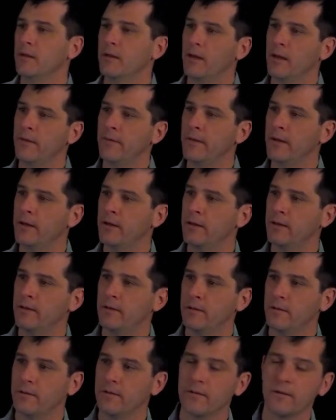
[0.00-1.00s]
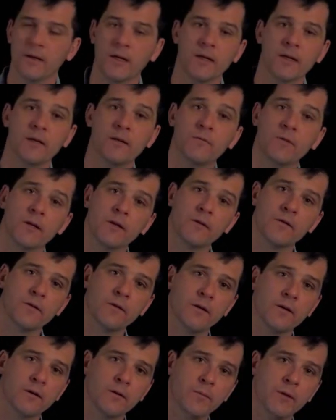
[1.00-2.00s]
And then second, we can
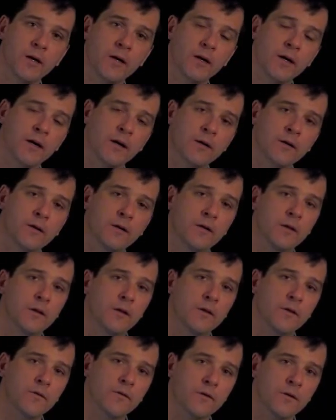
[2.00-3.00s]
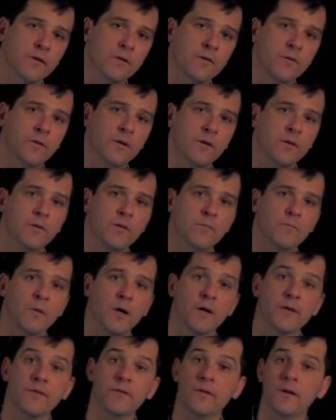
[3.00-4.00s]
talk about how to turn the
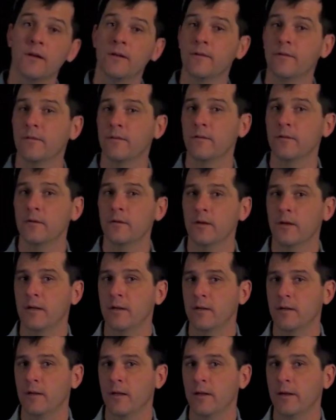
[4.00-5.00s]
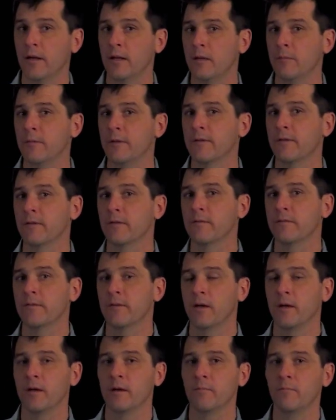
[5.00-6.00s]
MOSFET into an element of
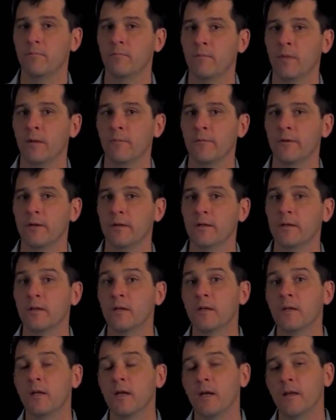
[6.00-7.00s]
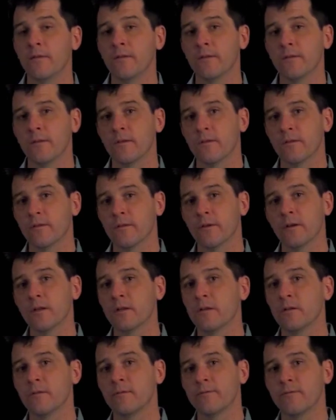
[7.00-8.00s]
memory. And this is
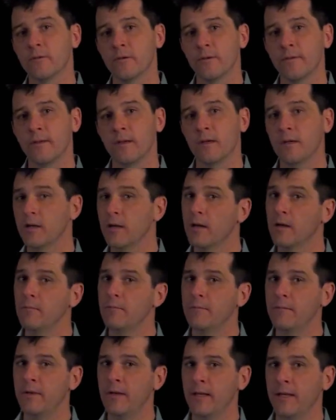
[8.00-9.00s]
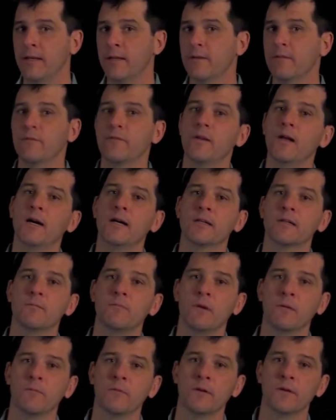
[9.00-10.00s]
critical for the NAND flash
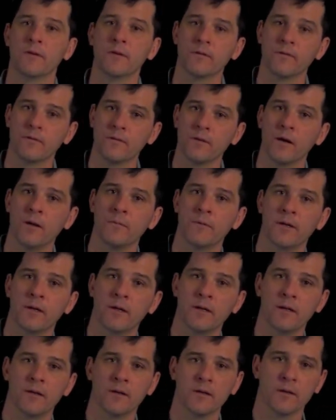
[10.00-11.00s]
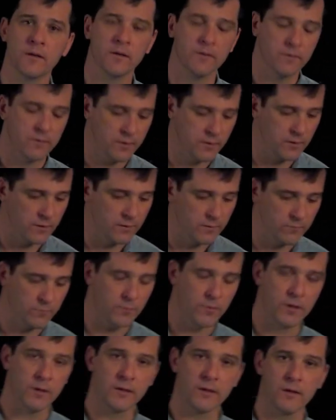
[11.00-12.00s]
memory that's dominating the
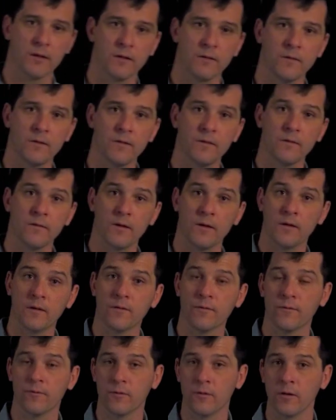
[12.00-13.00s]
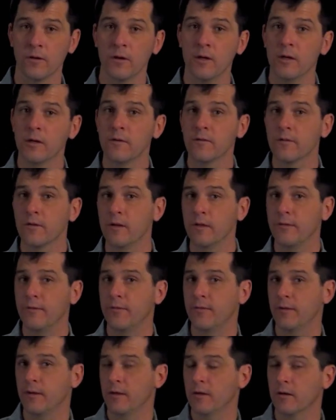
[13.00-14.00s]
market these days for
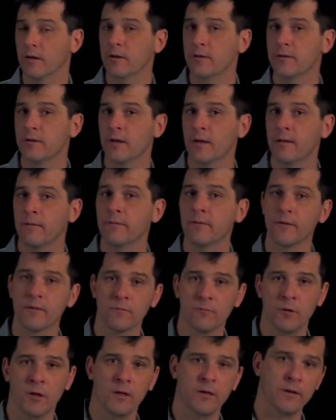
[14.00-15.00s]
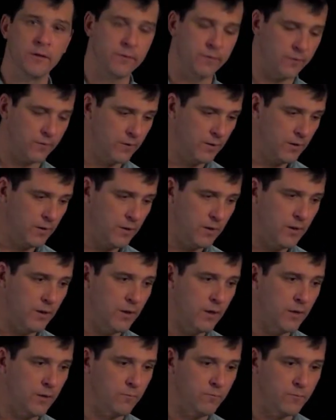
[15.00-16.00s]
solid-state hard drives as well as
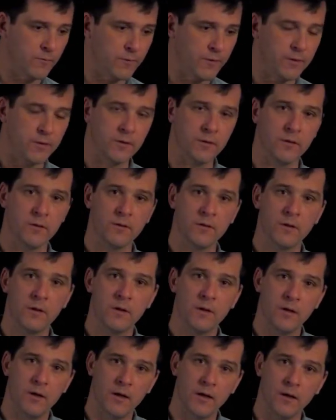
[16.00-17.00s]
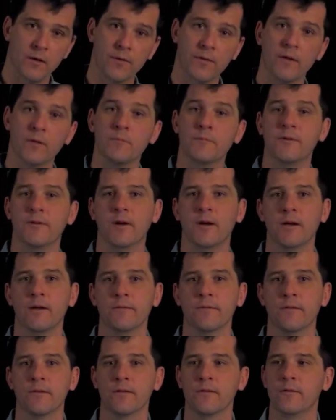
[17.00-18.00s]
little thumb
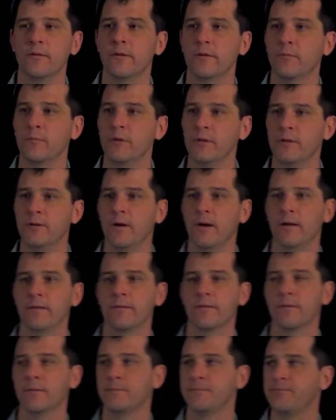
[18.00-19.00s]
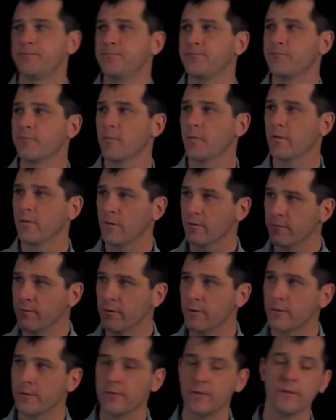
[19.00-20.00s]
drives, USB drives. So
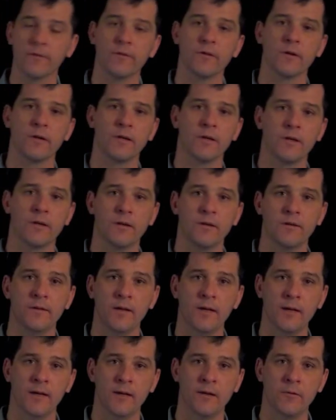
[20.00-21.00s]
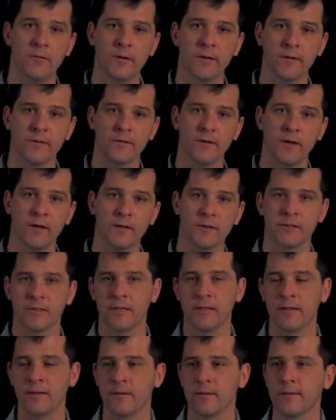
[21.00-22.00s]
first, let's look at nano and exotic
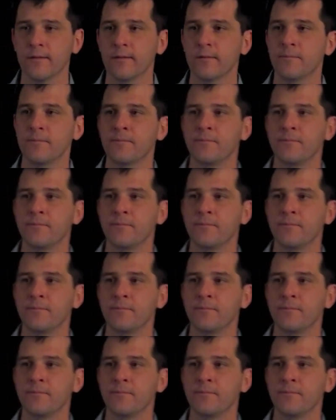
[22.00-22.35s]
channels.